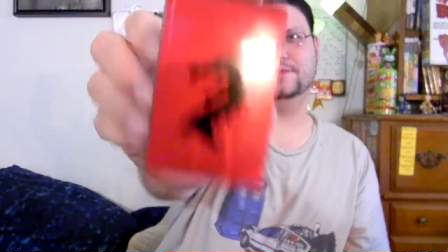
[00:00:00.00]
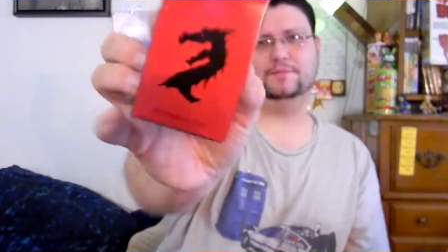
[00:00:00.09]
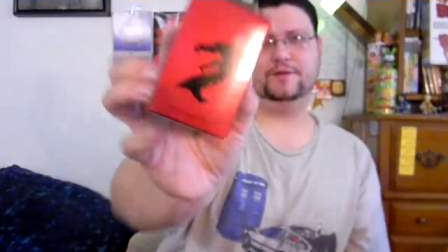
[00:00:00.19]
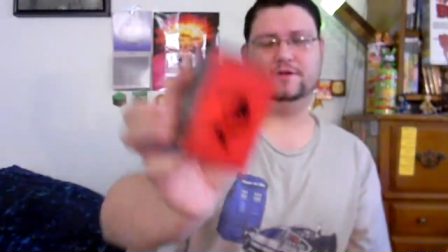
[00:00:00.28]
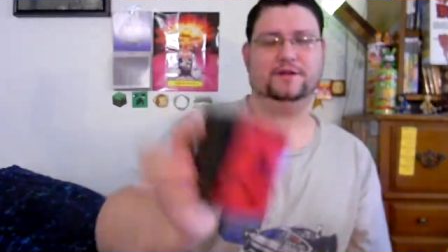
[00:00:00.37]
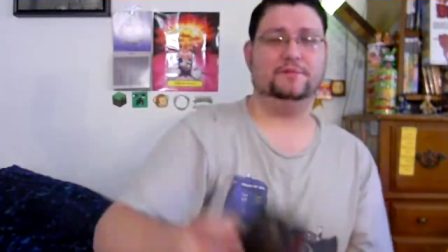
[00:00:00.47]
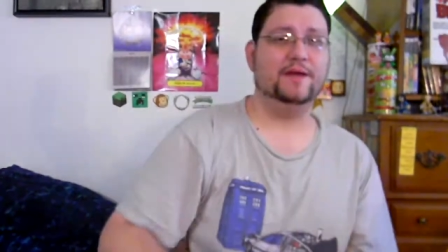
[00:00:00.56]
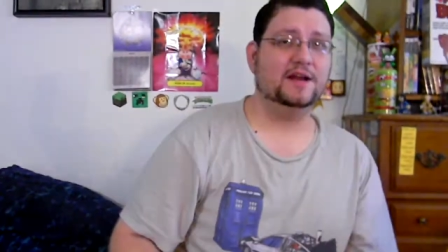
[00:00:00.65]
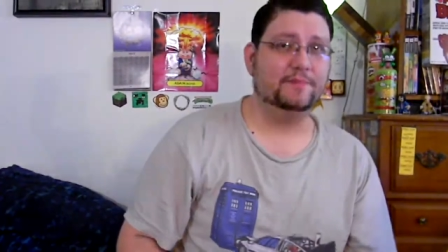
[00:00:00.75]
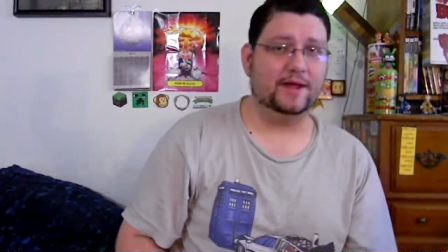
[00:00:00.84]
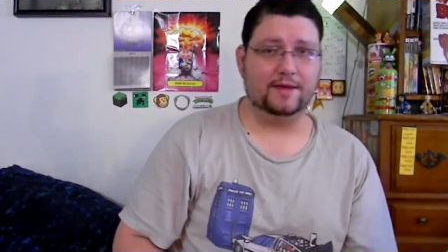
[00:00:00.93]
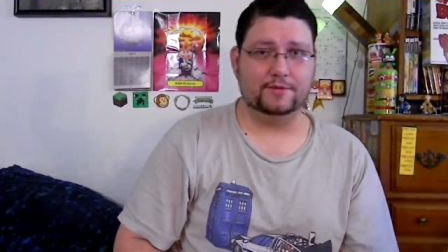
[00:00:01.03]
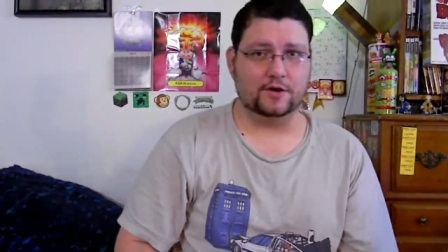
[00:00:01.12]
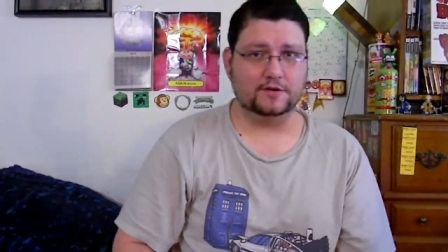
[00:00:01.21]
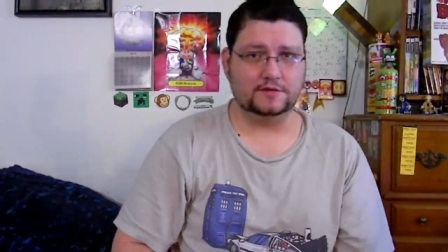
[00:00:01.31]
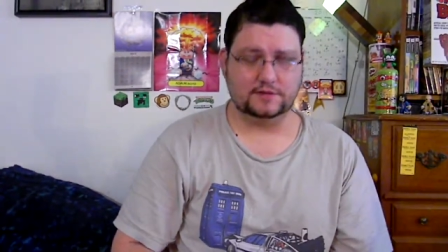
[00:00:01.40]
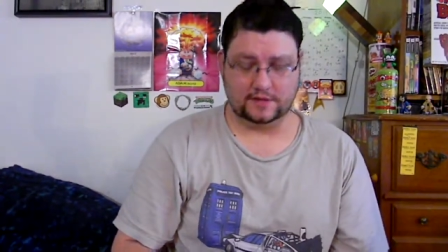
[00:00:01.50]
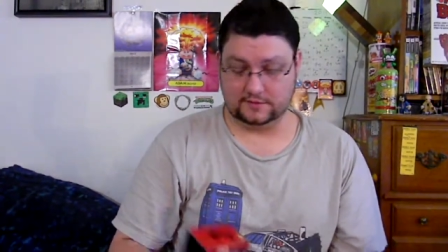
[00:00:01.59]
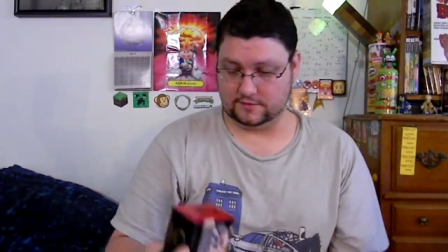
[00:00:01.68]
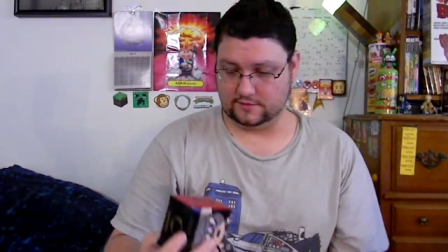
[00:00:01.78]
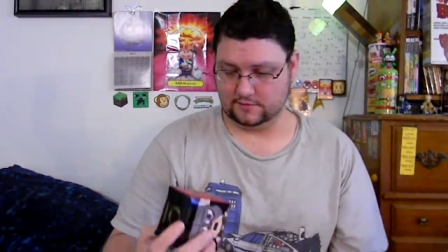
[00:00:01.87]
Apparently packed by Ebon Hearts, I
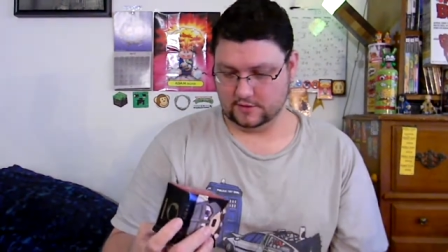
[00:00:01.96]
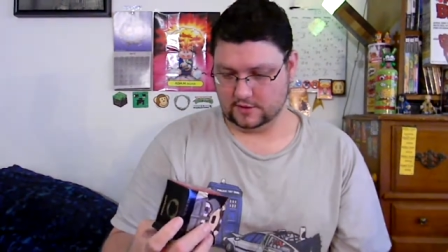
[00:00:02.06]
don't know.